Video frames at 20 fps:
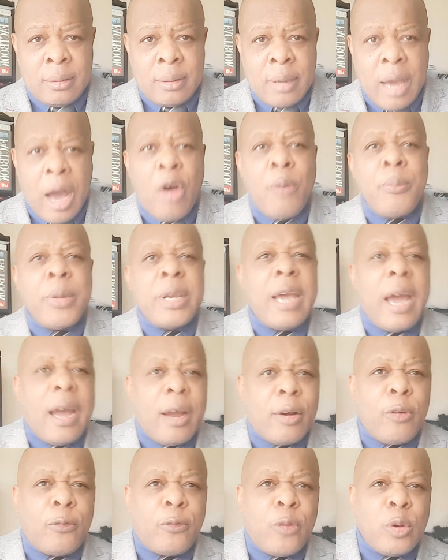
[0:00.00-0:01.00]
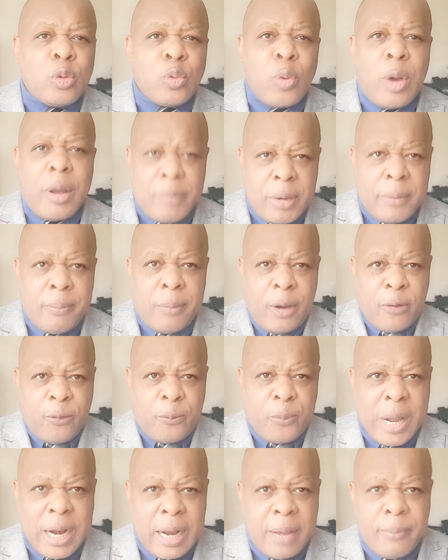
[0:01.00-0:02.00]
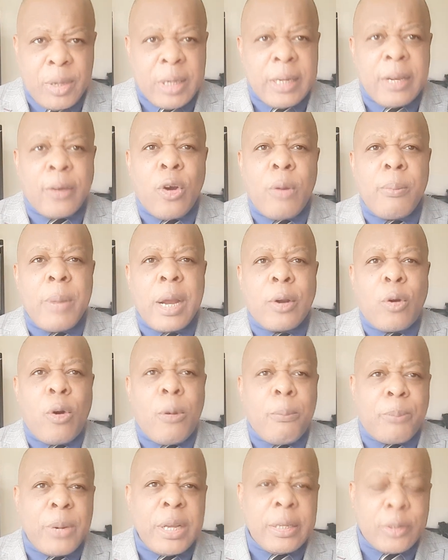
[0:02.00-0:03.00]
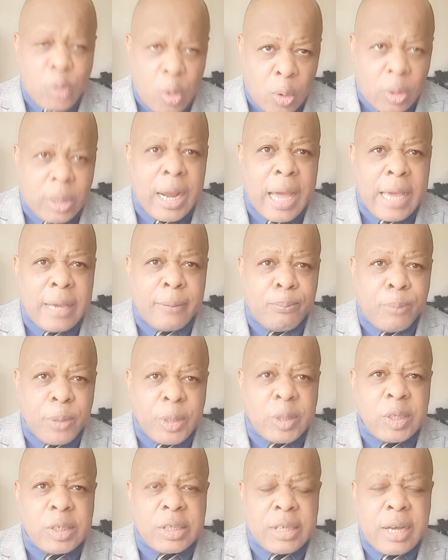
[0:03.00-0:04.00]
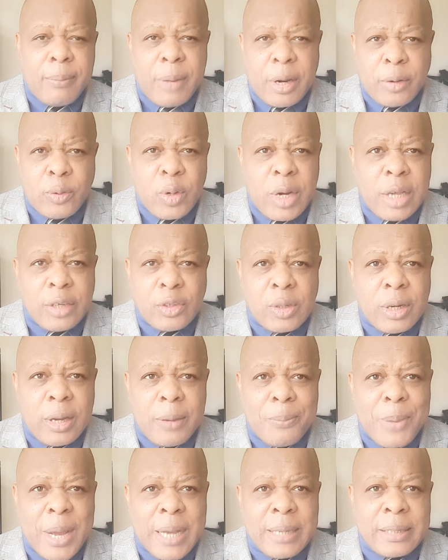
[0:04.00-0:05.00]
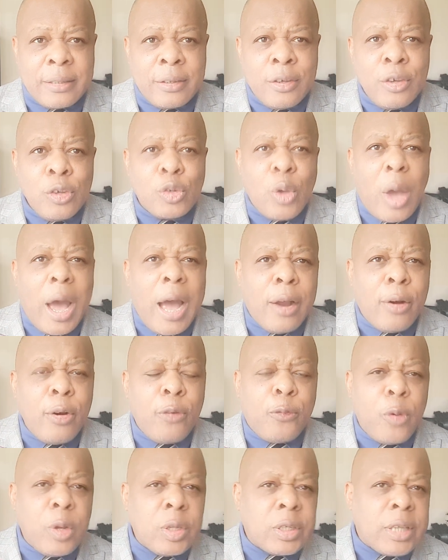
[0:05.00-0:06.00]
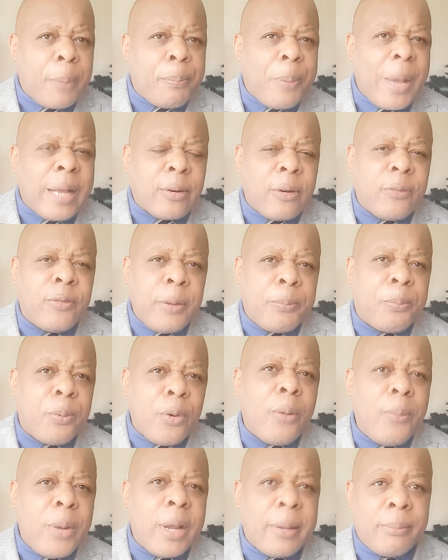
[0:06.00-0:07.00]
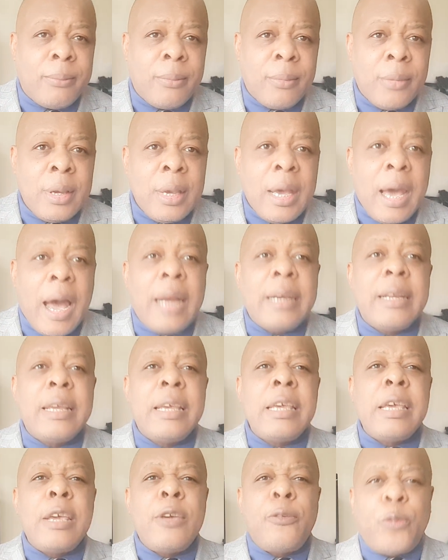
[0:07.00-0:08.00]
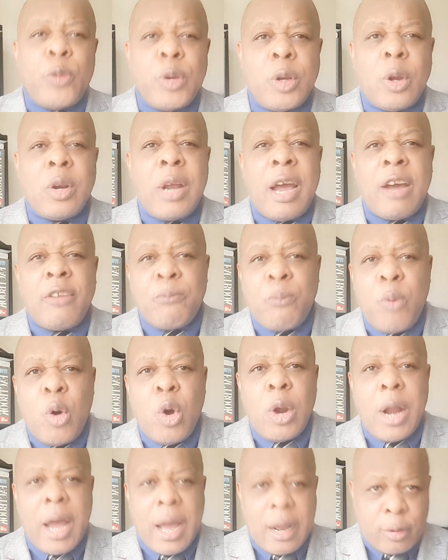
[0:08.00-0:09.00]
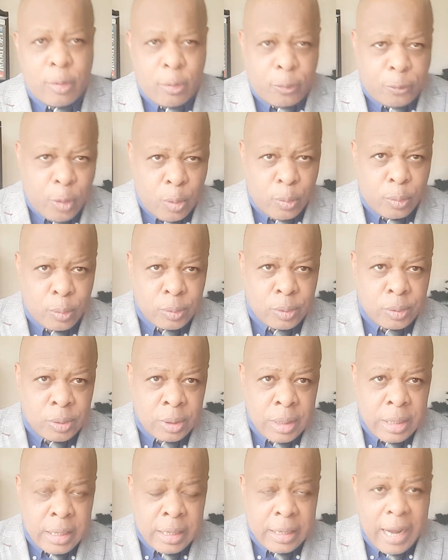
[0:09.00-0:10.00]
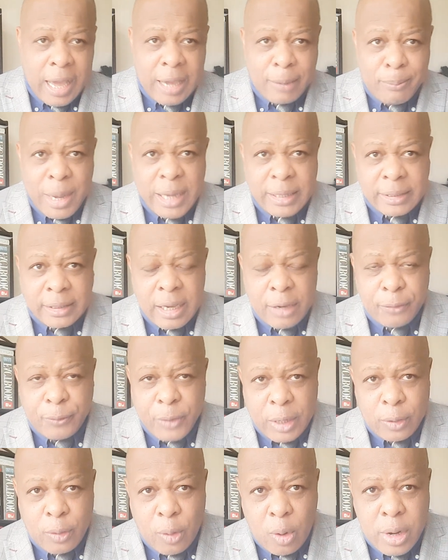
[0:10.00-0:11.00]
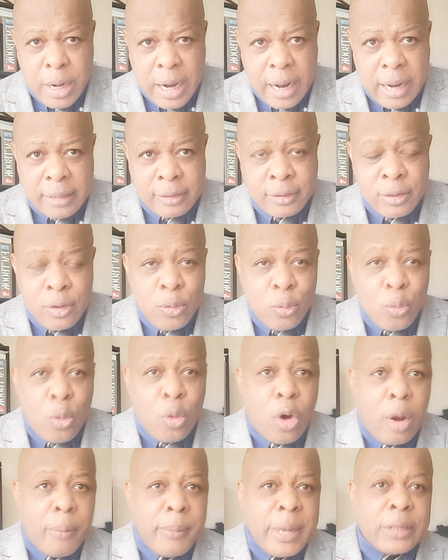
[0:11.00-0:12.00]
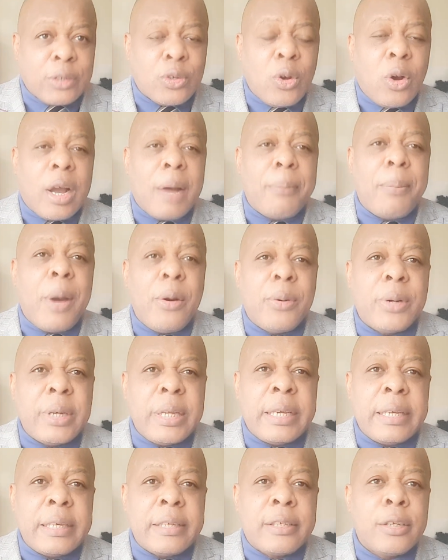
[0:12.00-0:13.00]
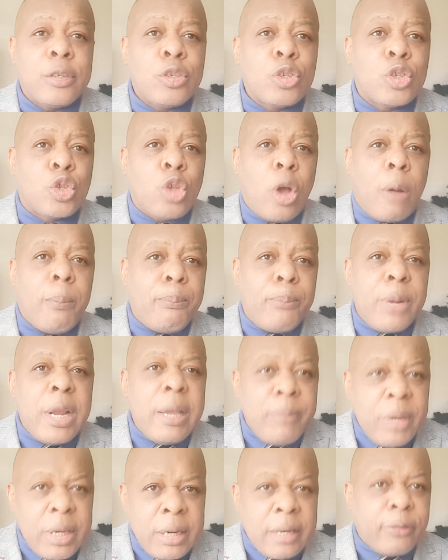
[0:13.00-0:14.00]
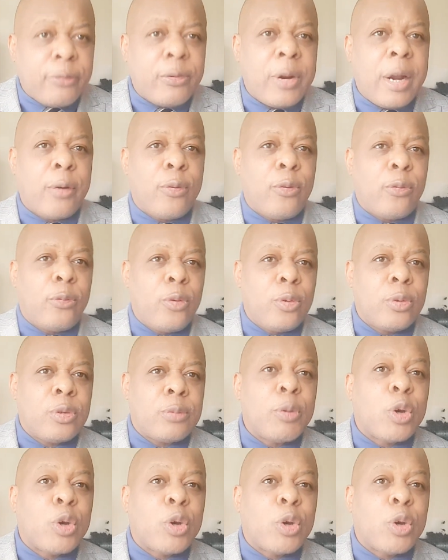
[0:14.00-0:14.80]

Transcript: How many Anglophones who are member of parliament, they come and complain, talk like British Cameroon National Party? So Anglophones are part of the problem. And if we don't have bold Anglophones, like myself and others, who come and talk about this, stop blaming the Francophones,